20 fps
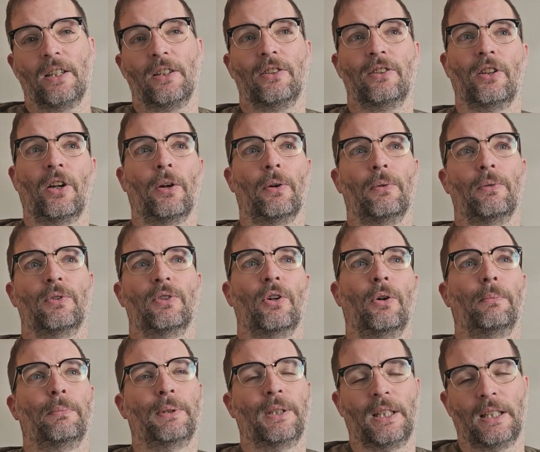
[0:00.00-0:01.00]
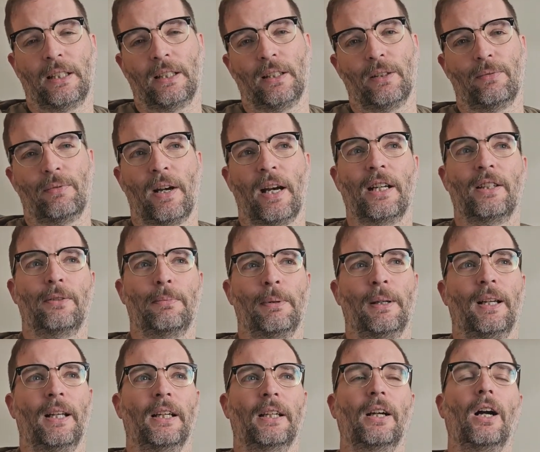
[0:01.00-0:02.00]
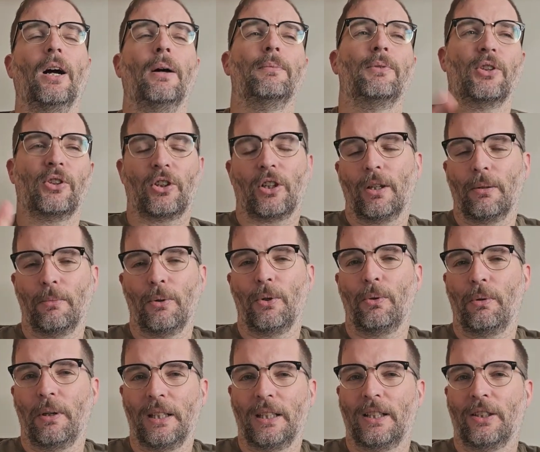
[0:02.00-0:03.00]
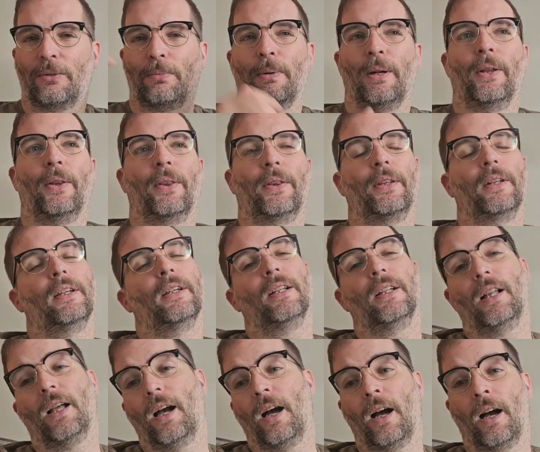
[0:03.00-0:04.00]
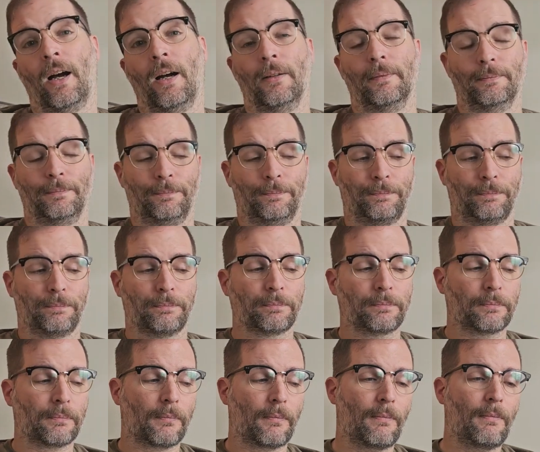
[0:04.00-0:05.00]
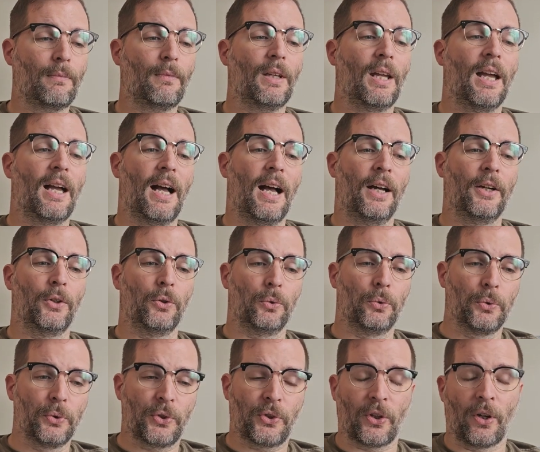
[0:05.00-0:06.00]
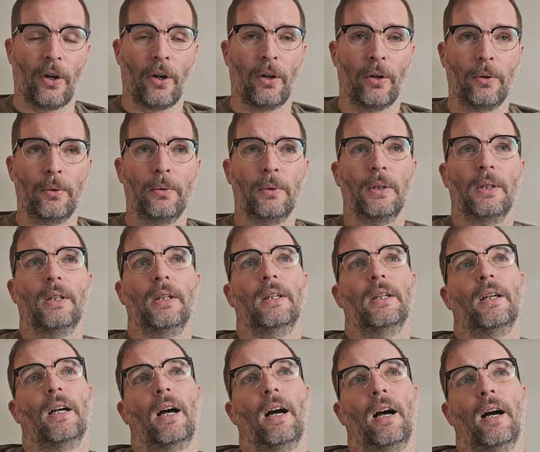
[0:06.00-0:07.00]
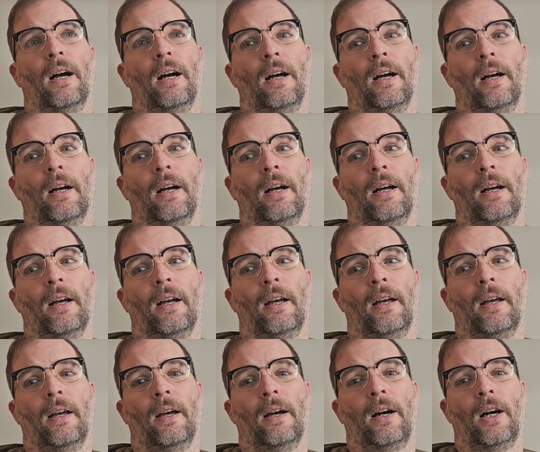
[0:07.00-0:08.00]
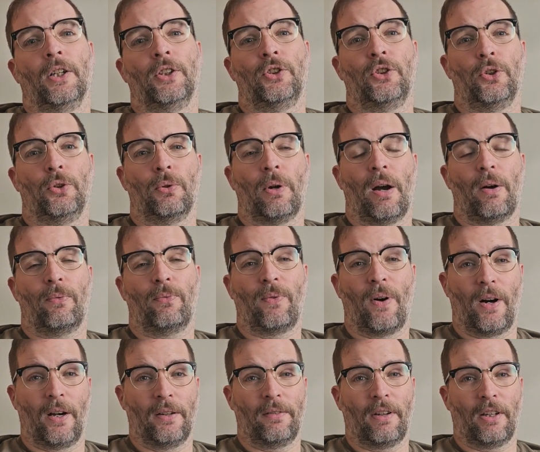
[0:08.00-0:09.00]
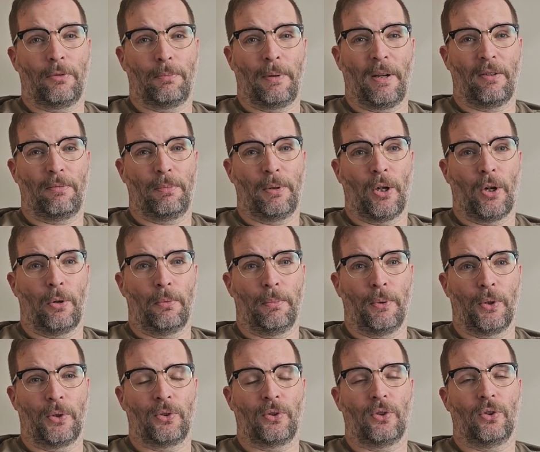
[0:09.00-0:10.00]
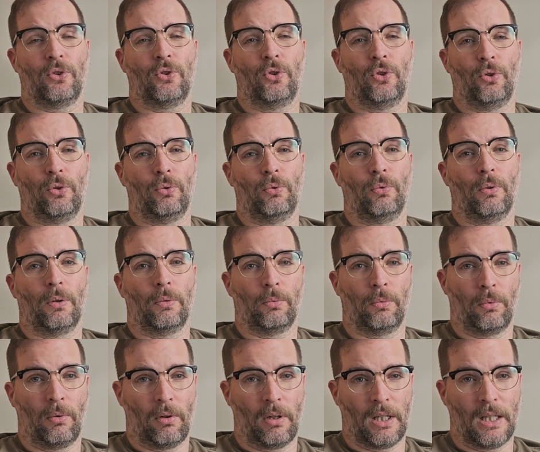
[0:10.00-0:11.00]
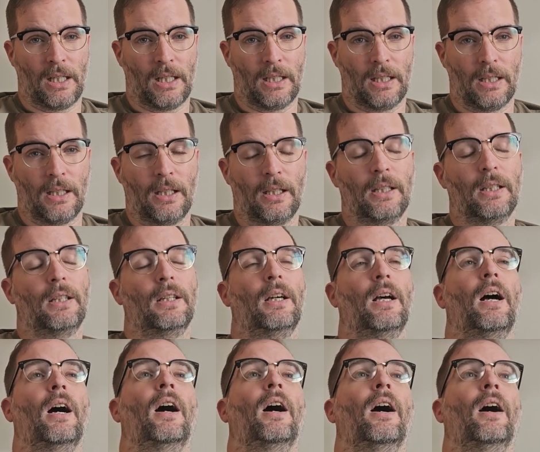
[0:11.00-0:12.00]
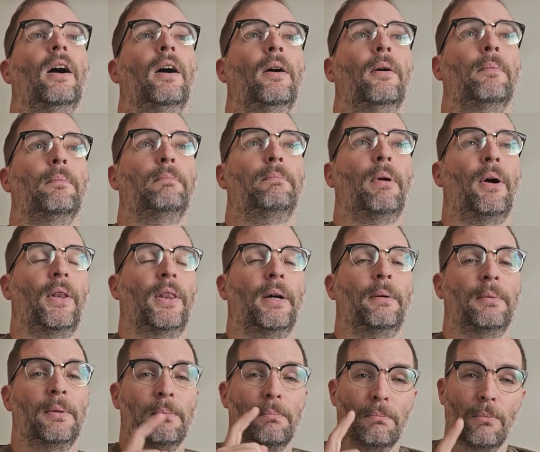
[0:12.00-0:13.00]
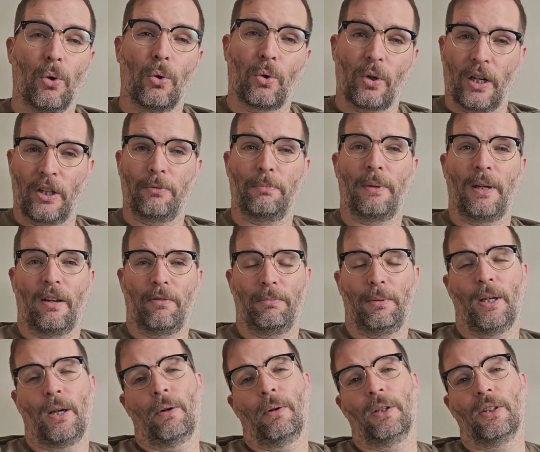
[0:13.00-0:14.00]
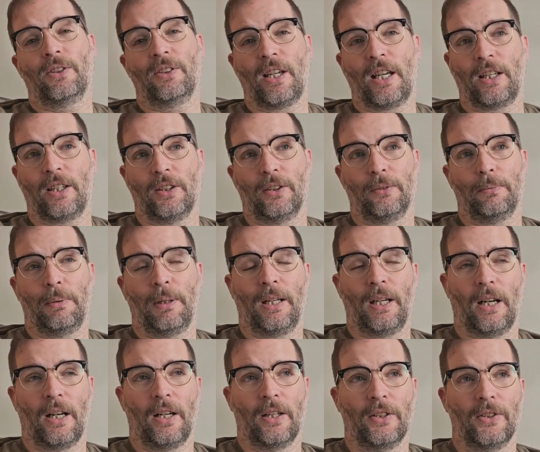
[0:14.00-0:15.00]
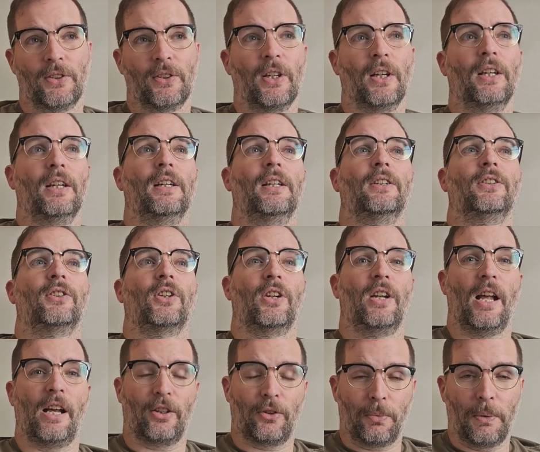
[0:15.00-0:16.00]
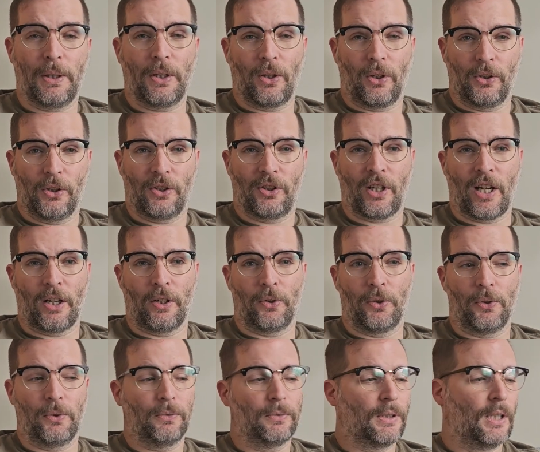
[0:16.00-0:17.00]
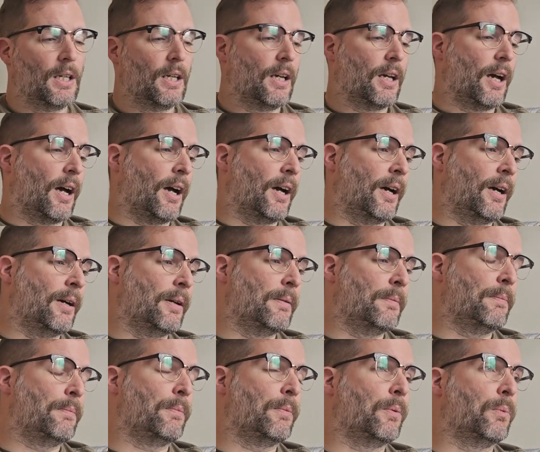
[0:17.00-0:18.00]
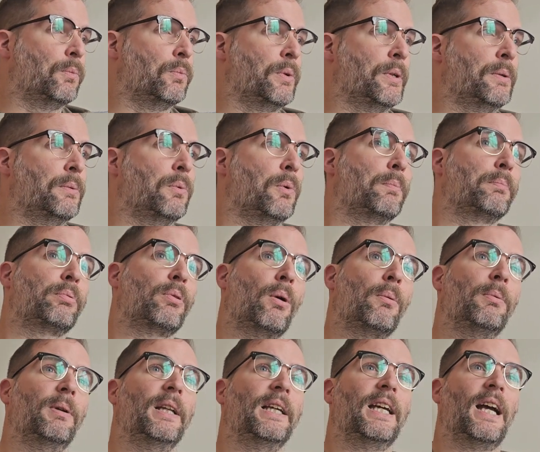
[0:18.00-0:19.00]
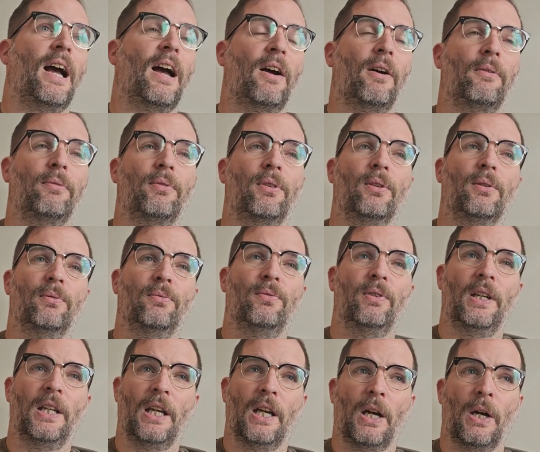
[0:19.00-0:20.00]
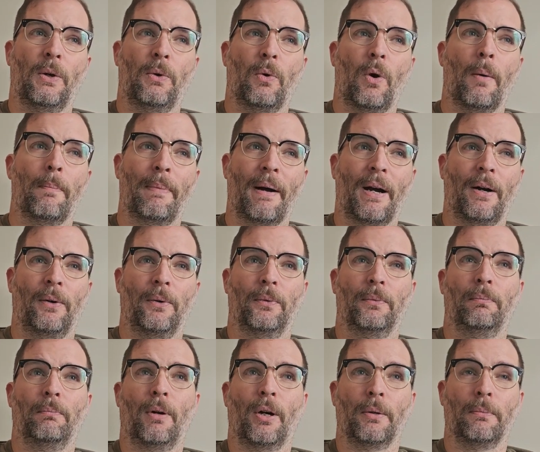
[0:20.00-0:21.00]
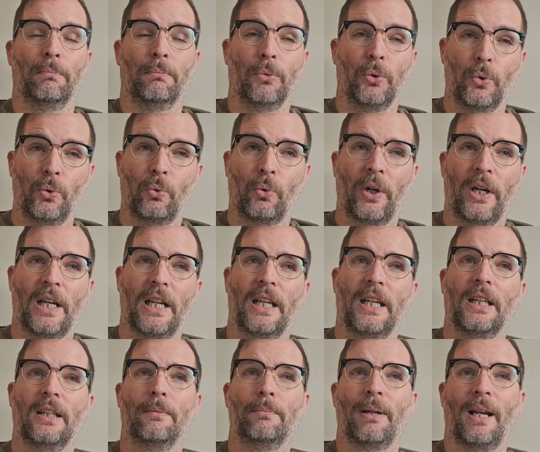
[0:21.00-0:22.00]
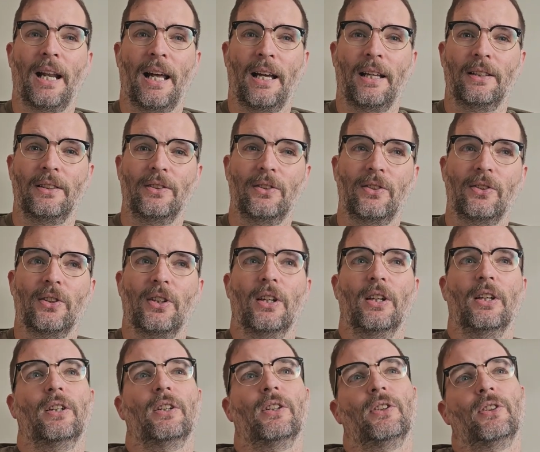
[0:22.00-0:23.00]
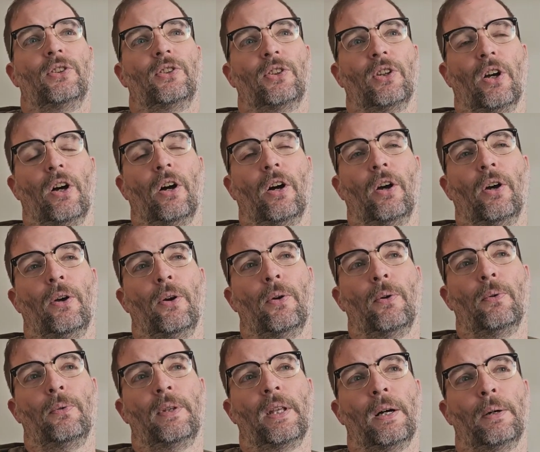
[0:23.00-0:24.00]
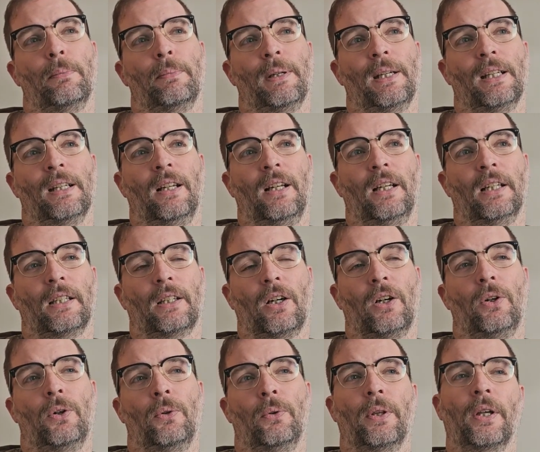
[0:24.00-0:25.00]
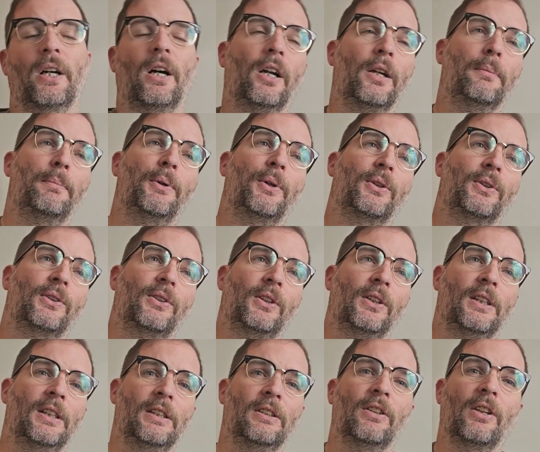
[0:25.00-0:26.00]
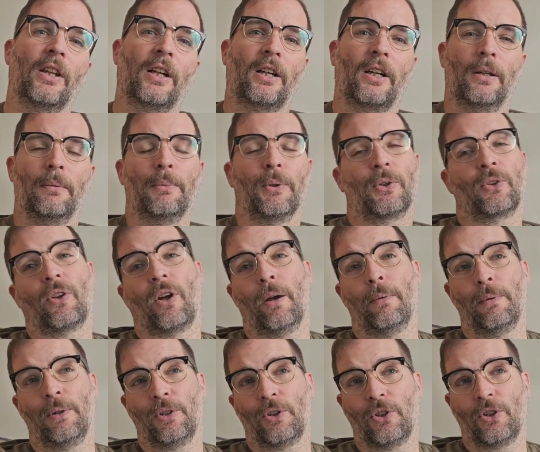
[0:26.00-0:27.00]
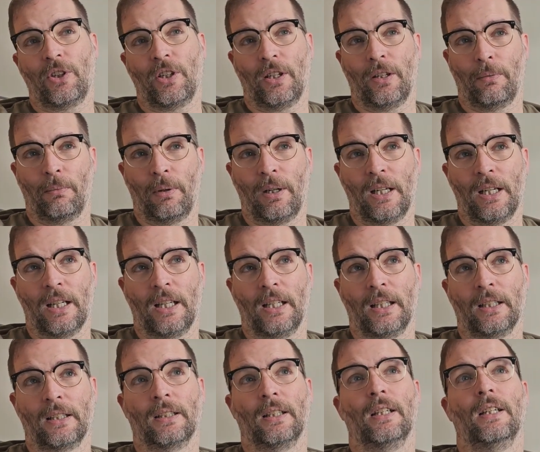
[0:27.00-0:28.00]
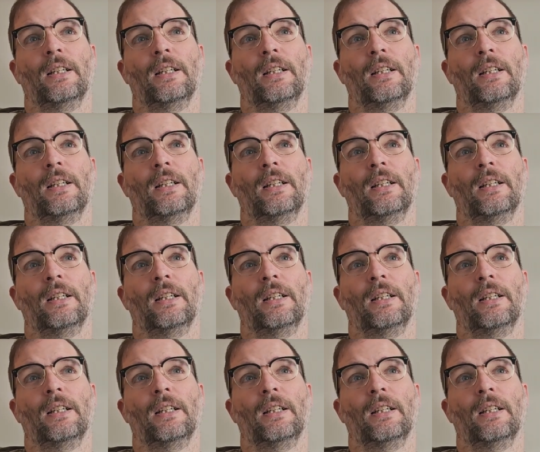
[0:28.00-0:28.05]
So it's not particularly fair to be like, I'm just going to mood read this month. Um, and also, uh, I do have five SPFBO books to read. Um, but there'll be more on SPFBO in a second because, so next week on the channel, um, we will probably have the video about my mood reading plans. So they'll be like, oh, the kind of book, these are the kind of books that I'm interested in reading.